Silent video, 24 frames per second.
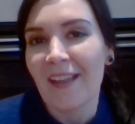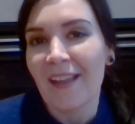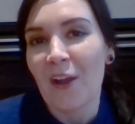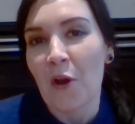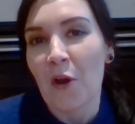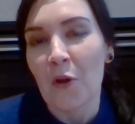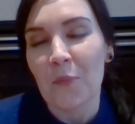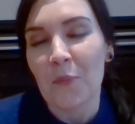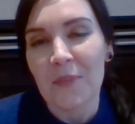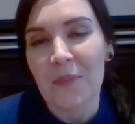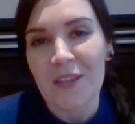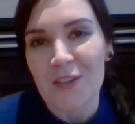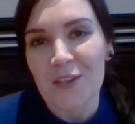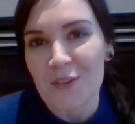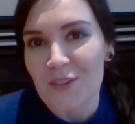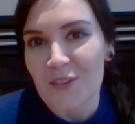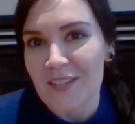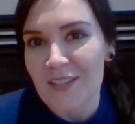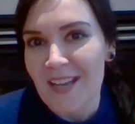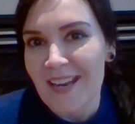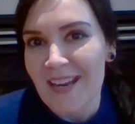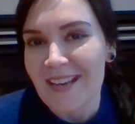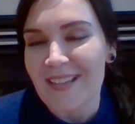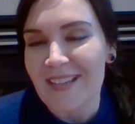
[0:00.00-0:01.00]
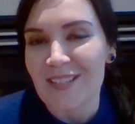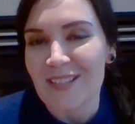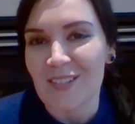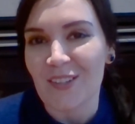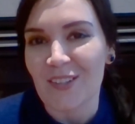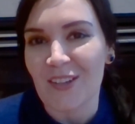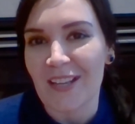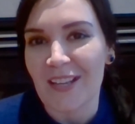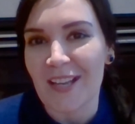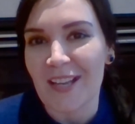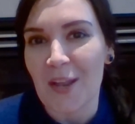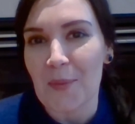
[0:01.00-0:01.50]
Hope that your day is
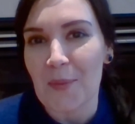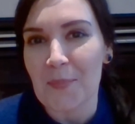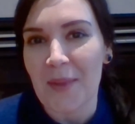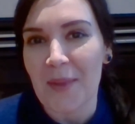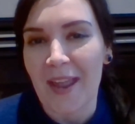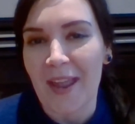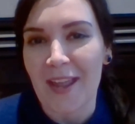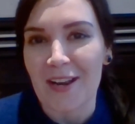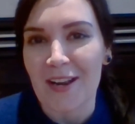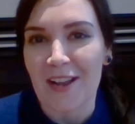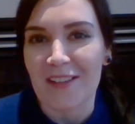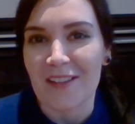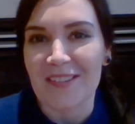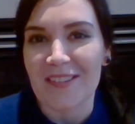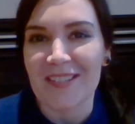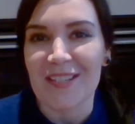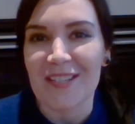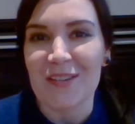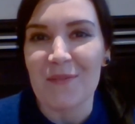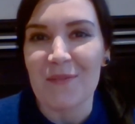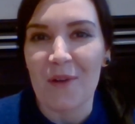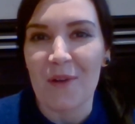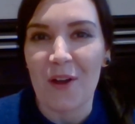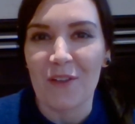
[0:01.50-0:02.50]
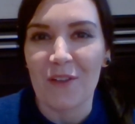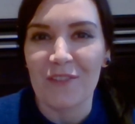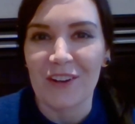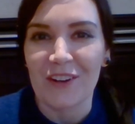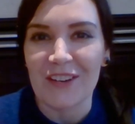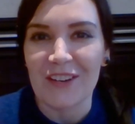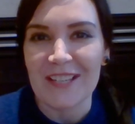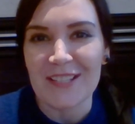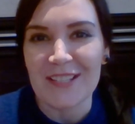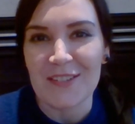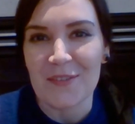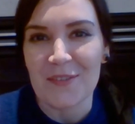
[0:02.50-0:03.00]
looking up, and I'll see you all
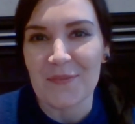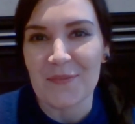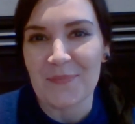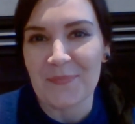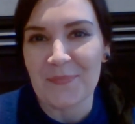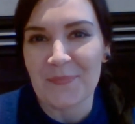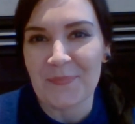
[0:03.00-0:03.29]
very soon.